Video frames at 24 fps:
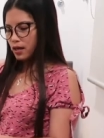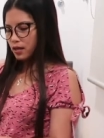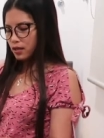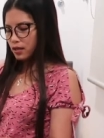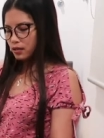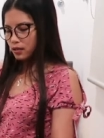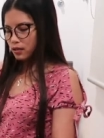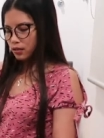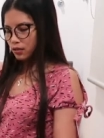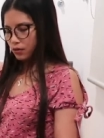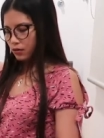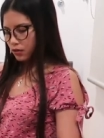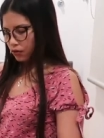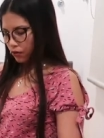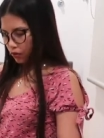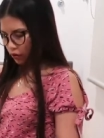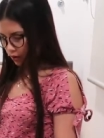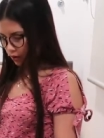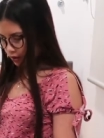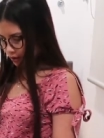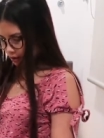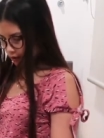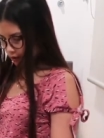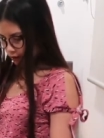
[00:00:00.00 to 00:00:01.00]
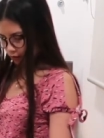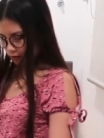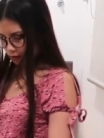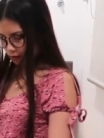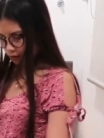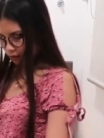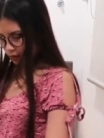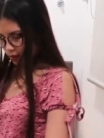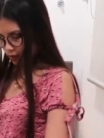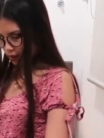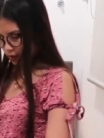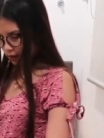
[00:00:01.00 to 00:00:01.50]
And it's awesome,
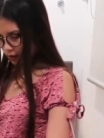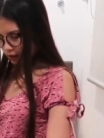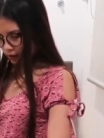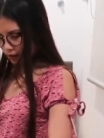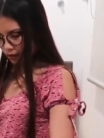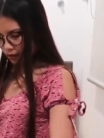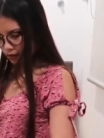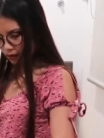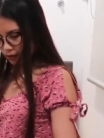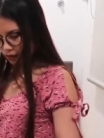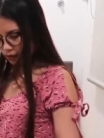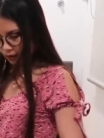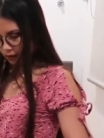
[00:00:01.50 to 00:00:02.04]
I think.